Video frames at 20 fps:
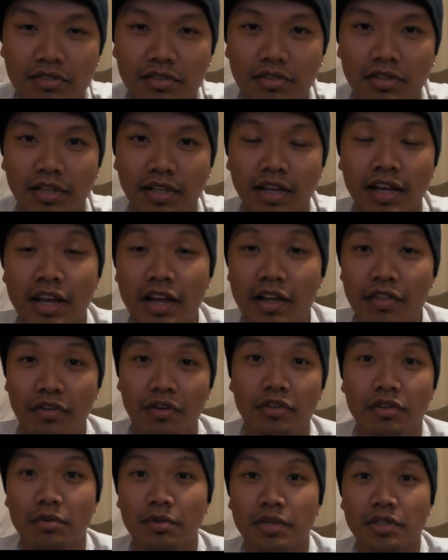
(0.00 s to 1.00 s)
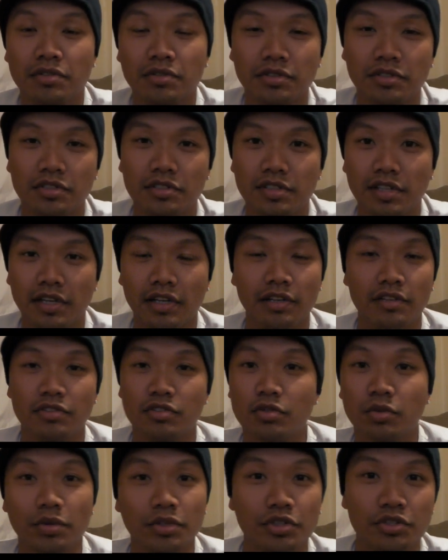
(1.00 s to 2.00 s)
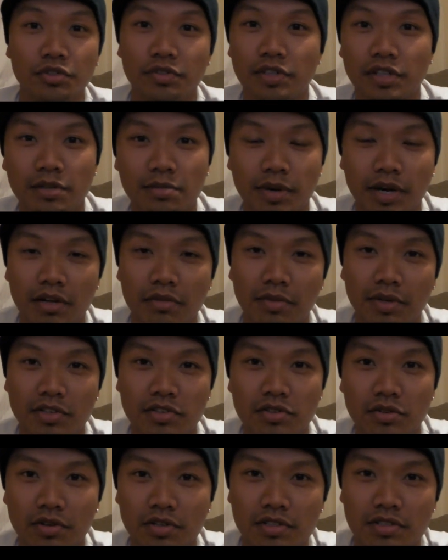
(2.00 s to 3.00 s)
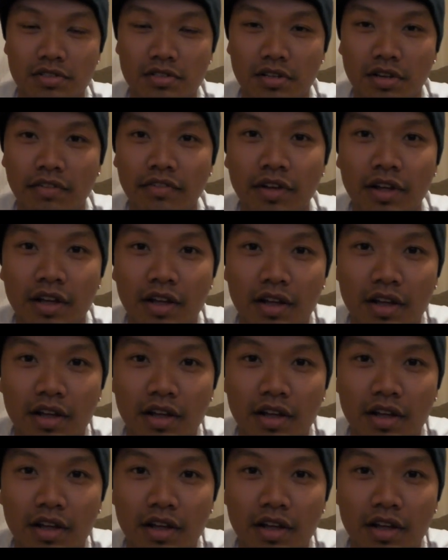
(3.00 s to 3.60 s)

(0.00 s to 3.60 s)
so like they're the ones who are just like so intrigued by all my stories and stuff.